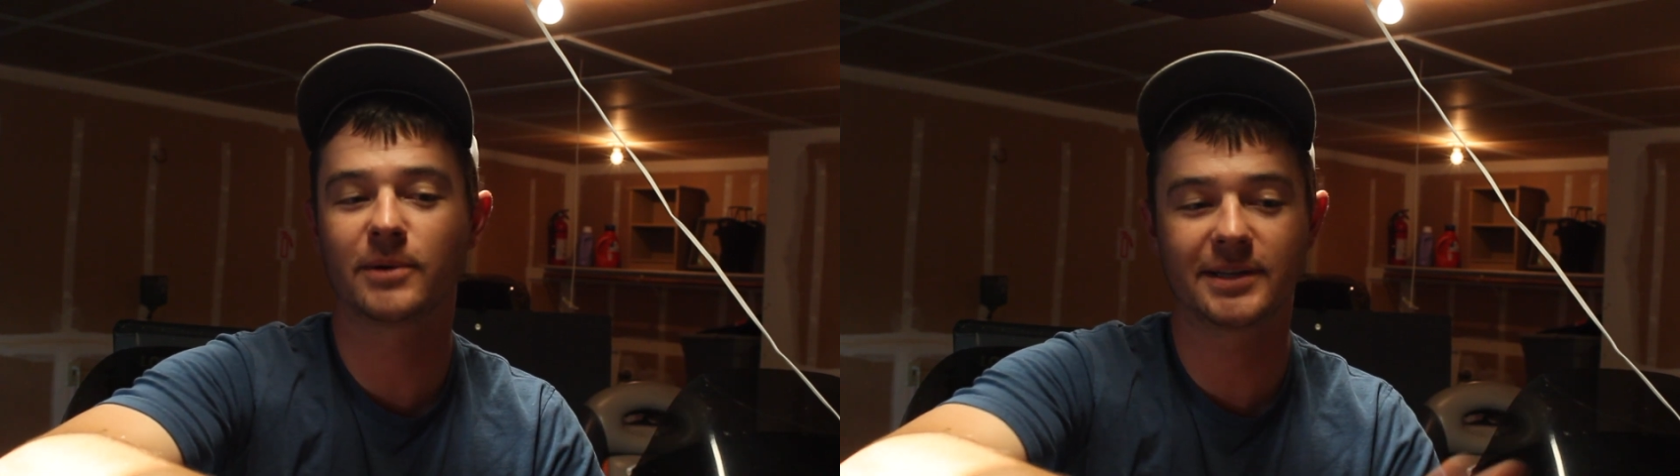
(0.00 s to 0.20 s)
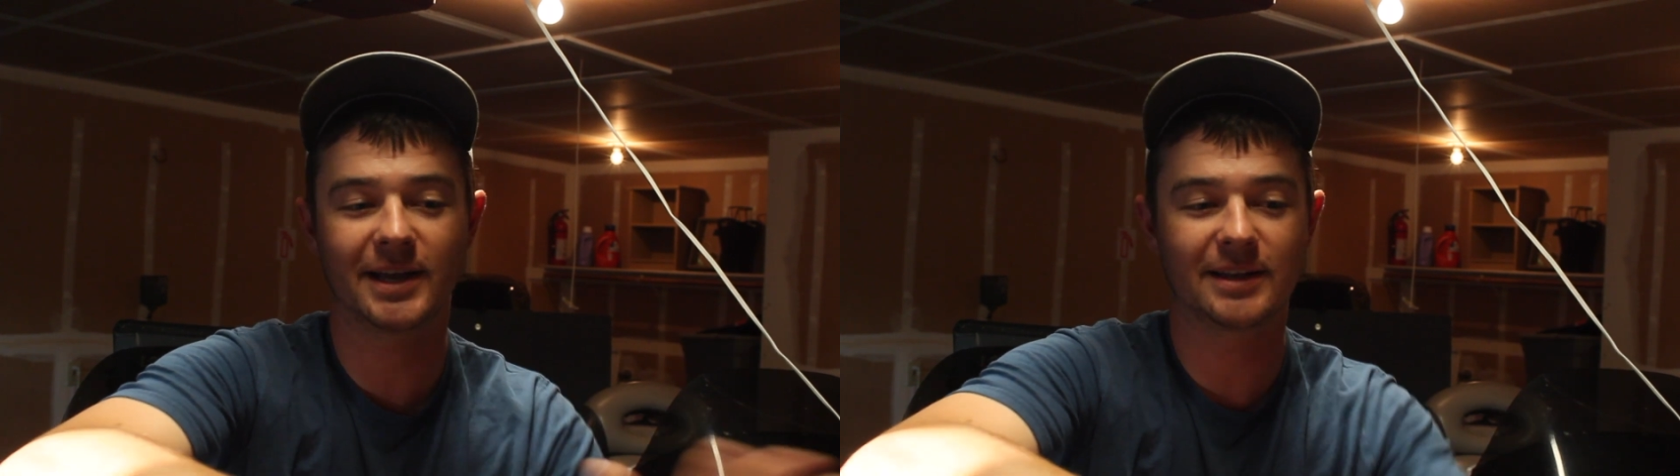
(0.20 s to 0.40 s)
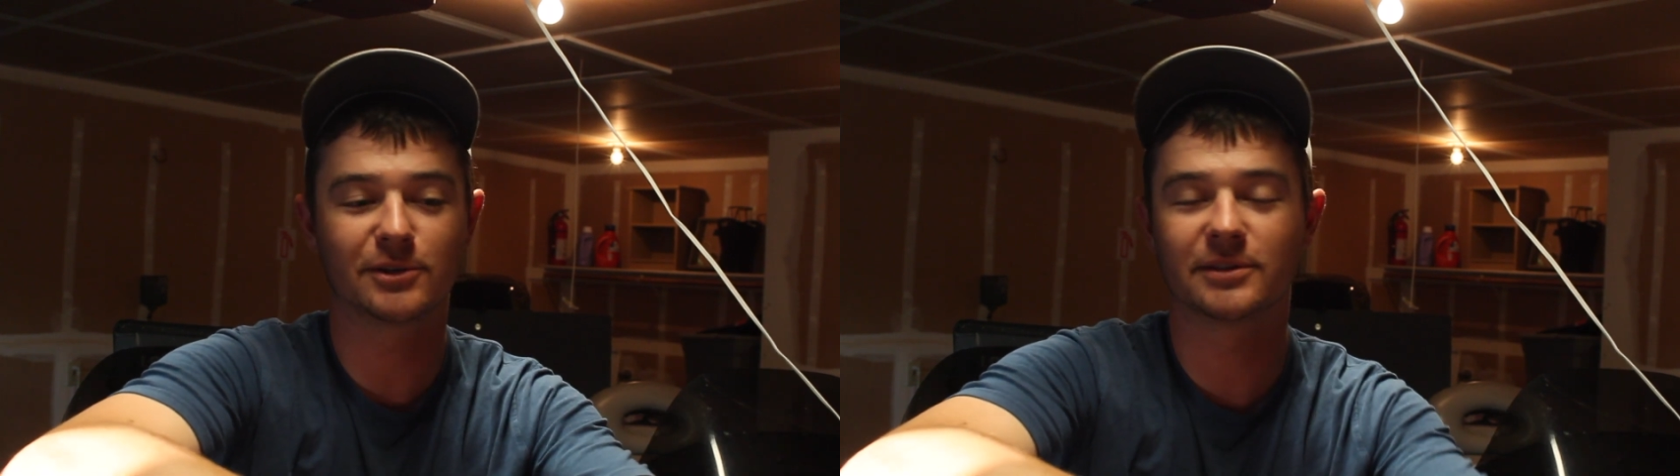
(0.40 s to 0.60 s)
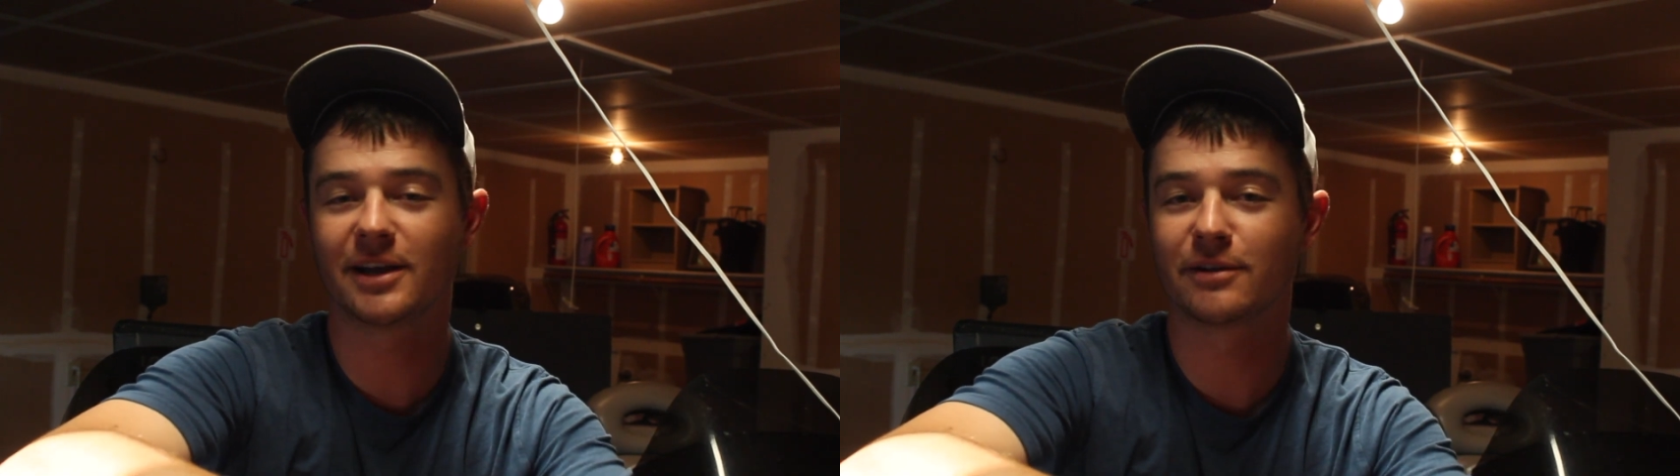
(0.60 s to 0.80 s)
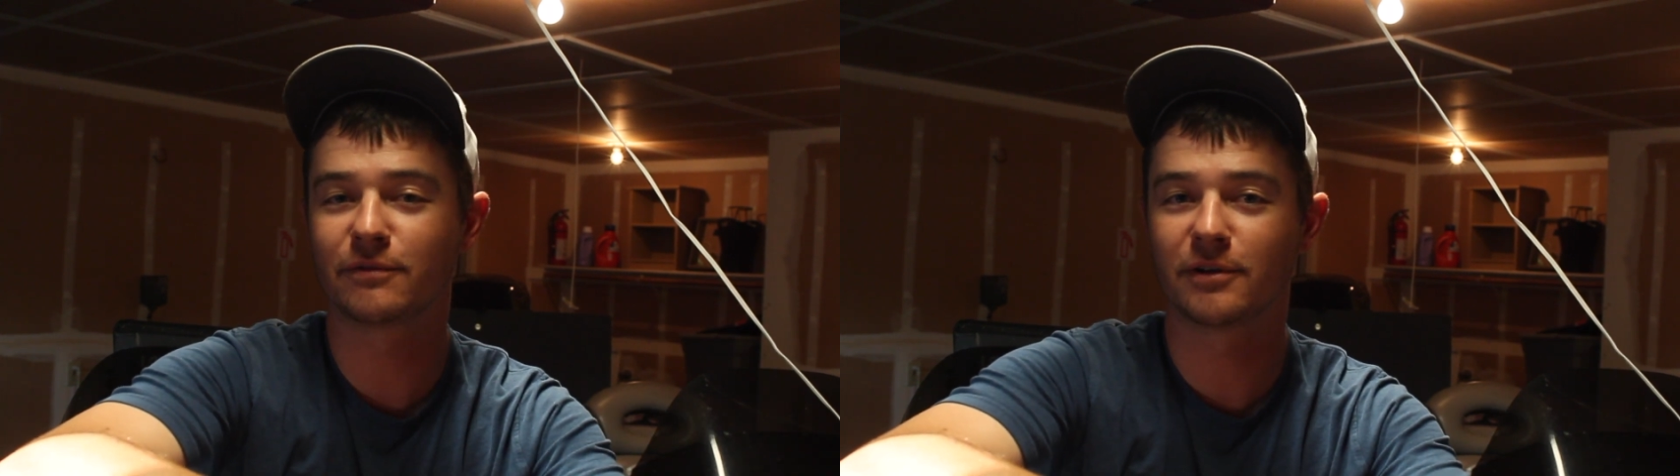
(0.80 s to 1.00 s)
My dad kneeled
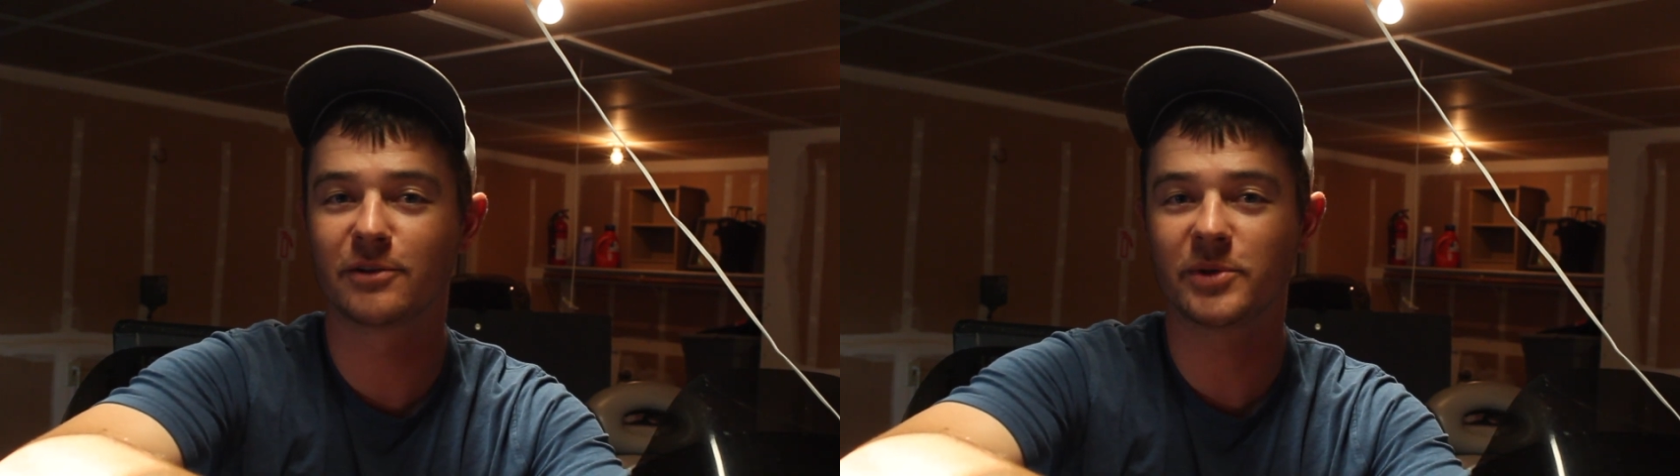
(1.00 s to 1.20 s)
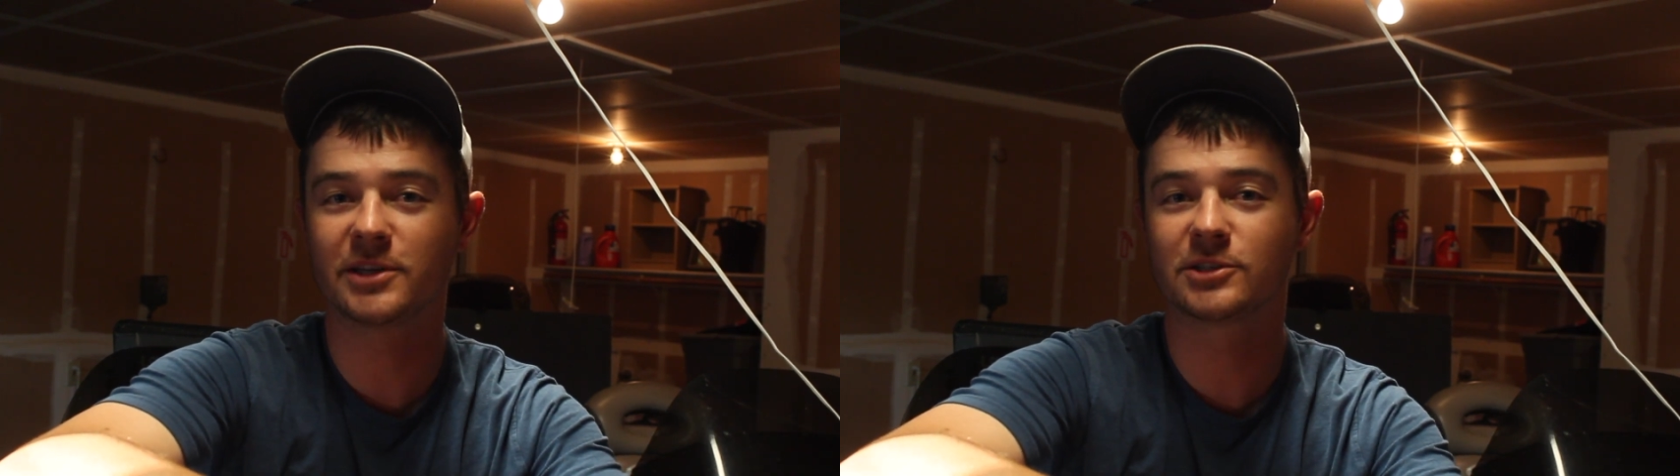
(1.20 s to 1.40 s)
down in front of me